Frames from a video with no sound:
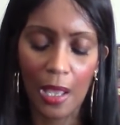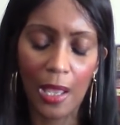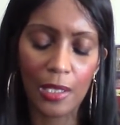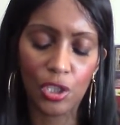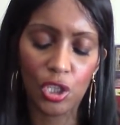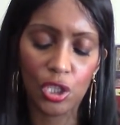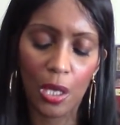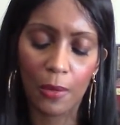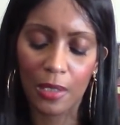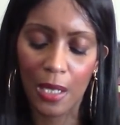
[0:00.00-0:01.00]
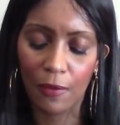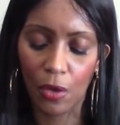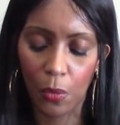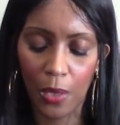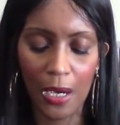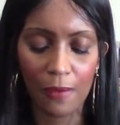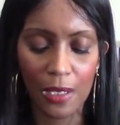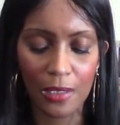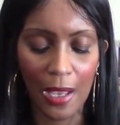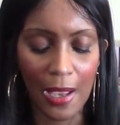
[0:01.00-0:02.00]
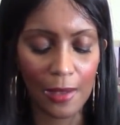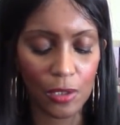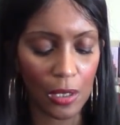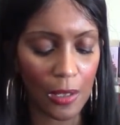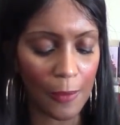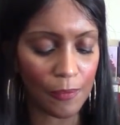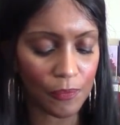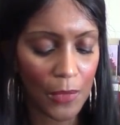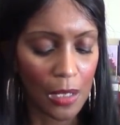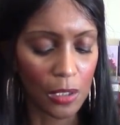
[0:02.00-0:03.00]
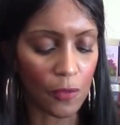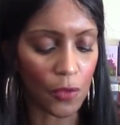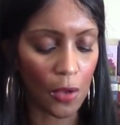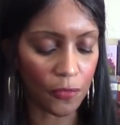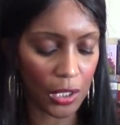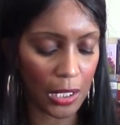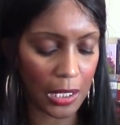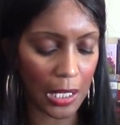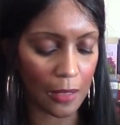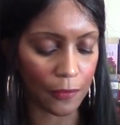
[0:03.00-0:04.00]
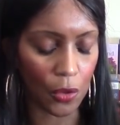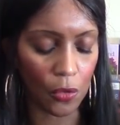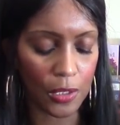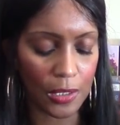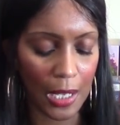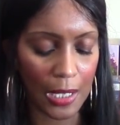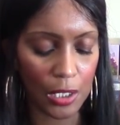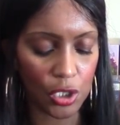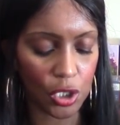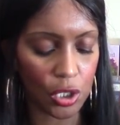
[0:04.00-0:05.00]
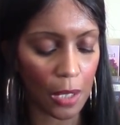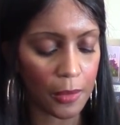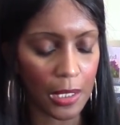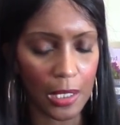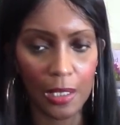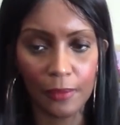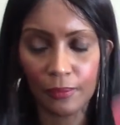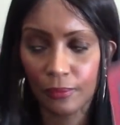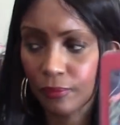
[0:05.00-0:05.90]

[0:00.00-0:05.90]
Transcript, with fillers: Energy showing there, Aquarius. And um, you've got the King of Coins energy showing here.